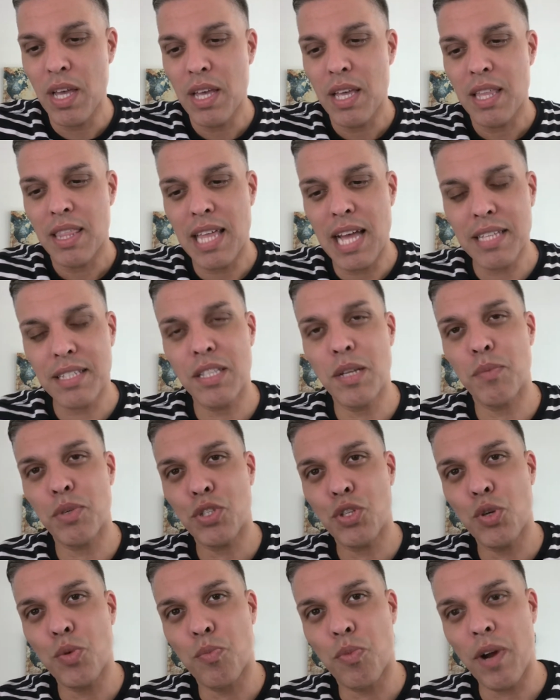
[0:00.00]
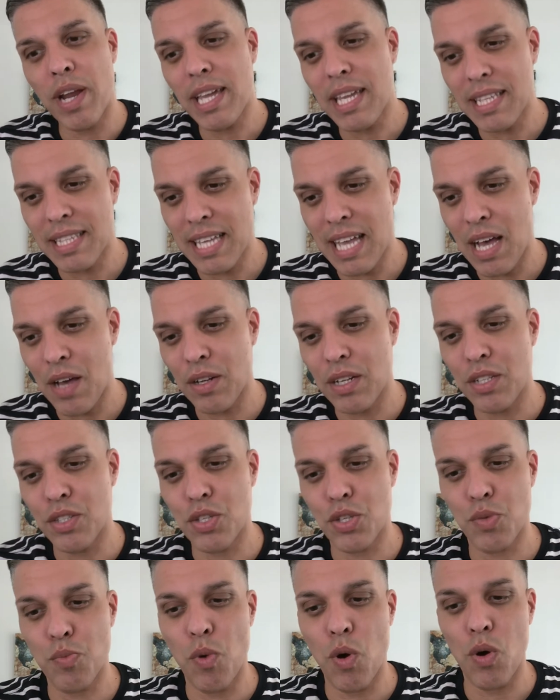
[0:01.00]
that's number two, break it down into
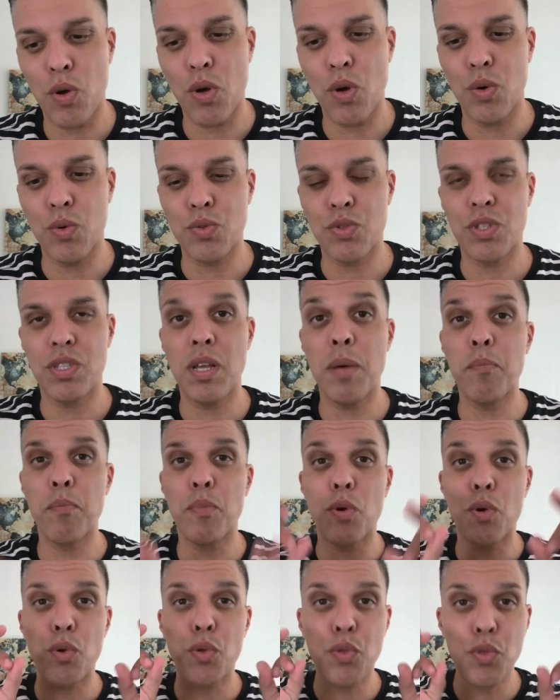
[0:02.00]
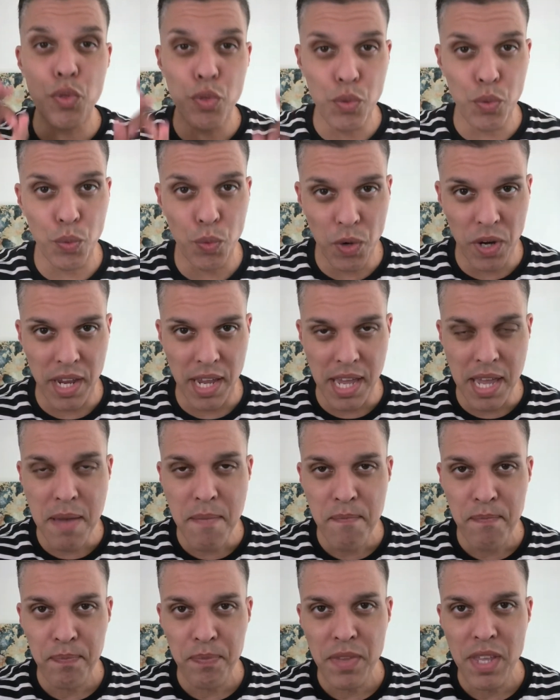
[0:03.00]
small goals. Number three,
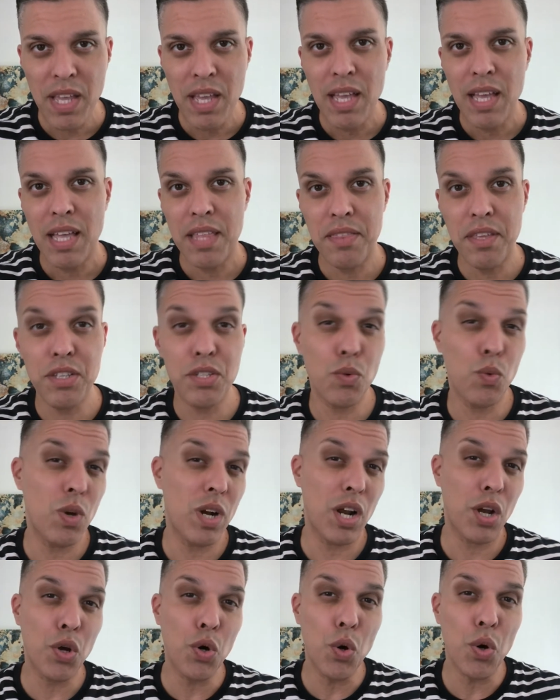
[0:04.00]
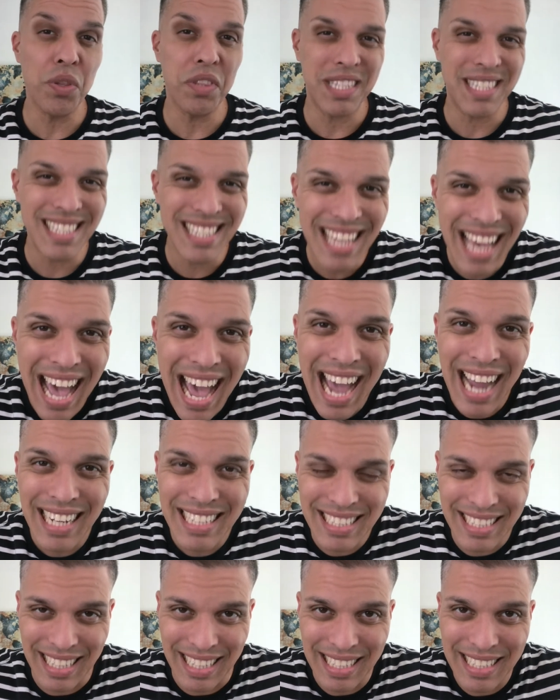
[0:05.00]
these are what I call the
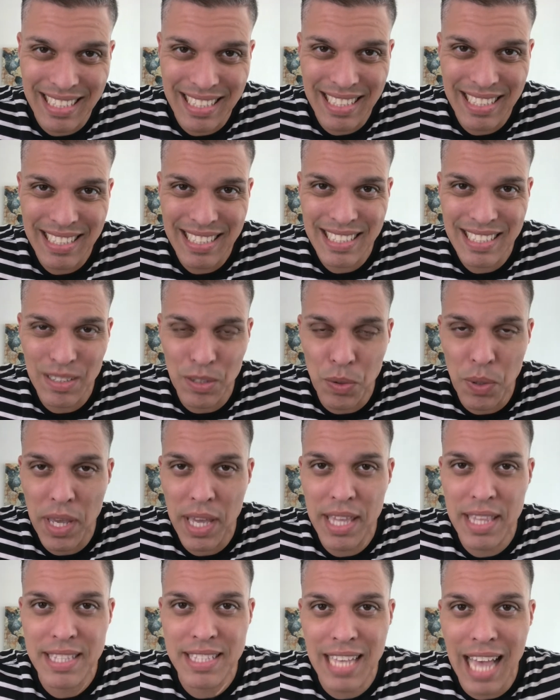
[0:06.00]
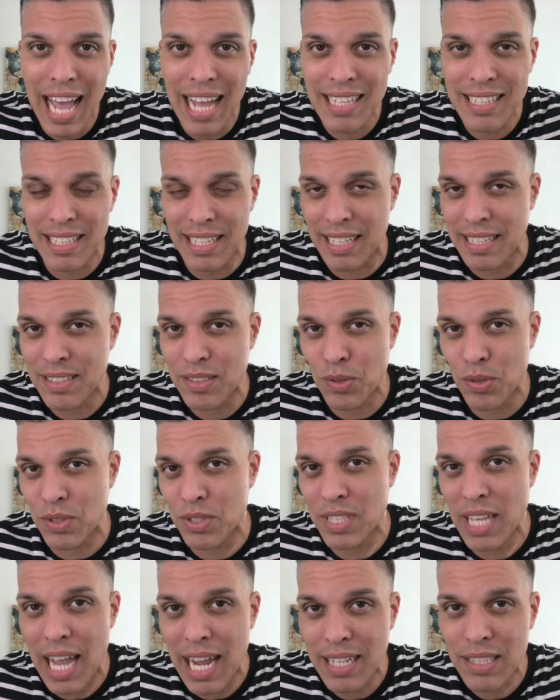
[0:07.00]
tactics, okay? Tactics or
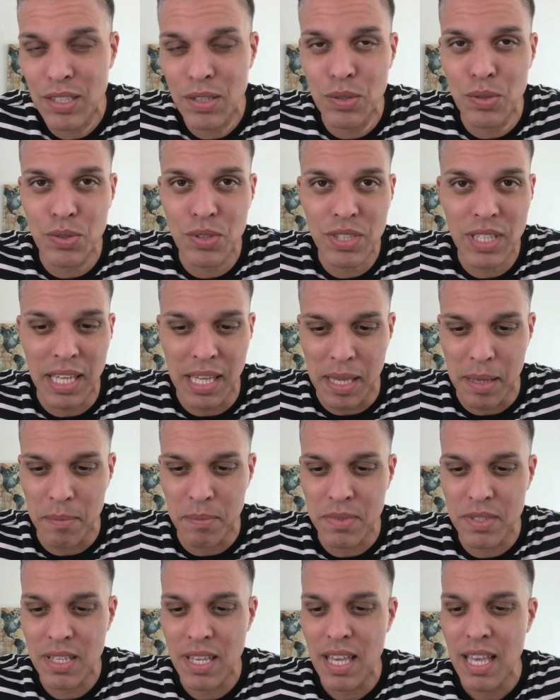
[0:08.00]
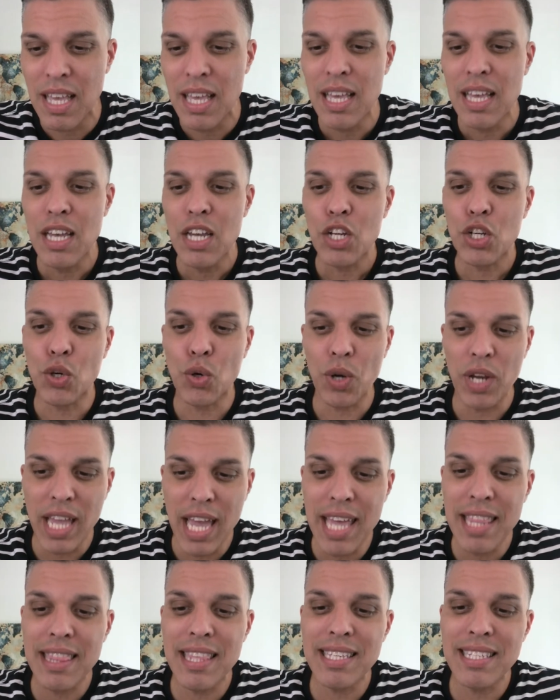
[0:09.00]
tactical schemes.
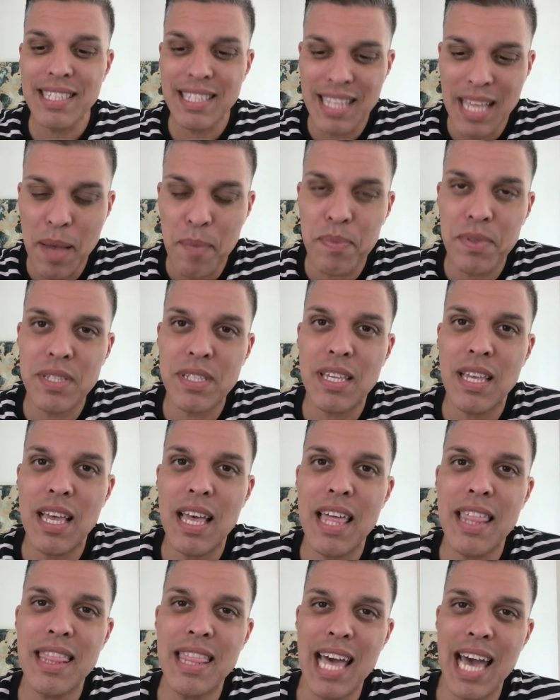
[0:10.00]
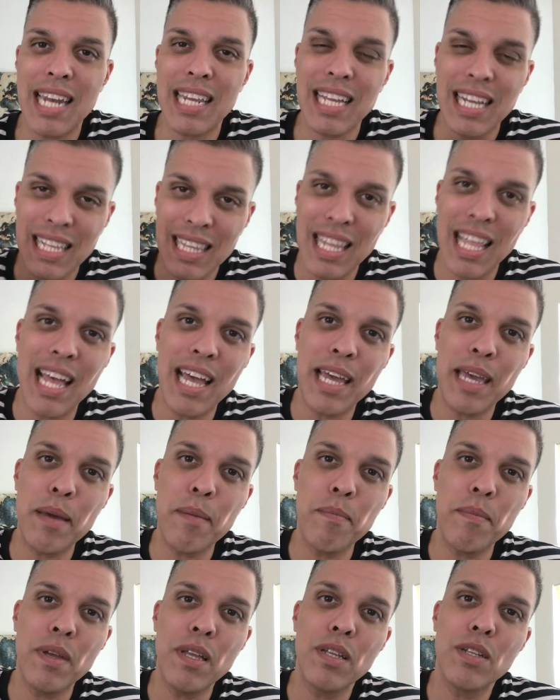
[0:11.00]
Create the steps that
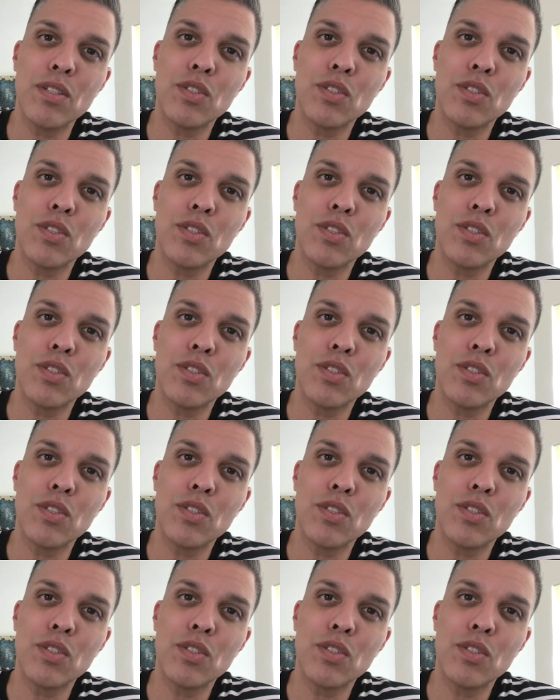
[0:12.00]
climb